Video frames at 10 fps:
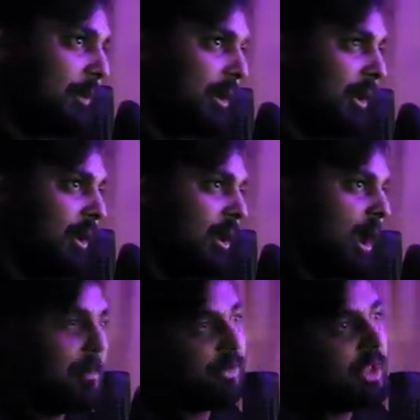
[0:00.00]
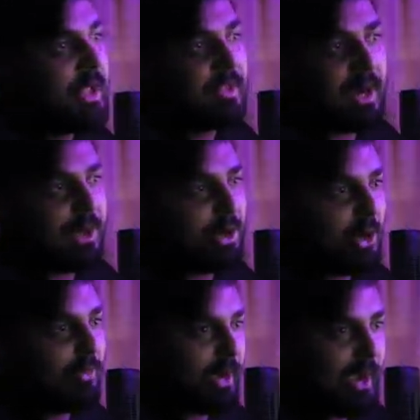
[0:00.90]
But I'm glad that I
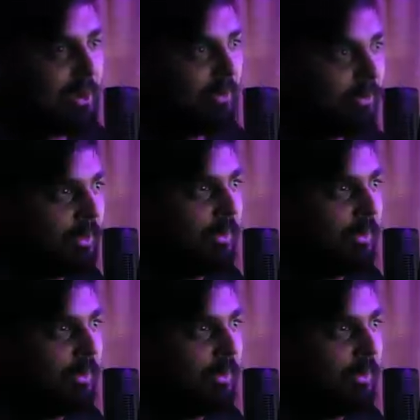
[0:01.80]
know now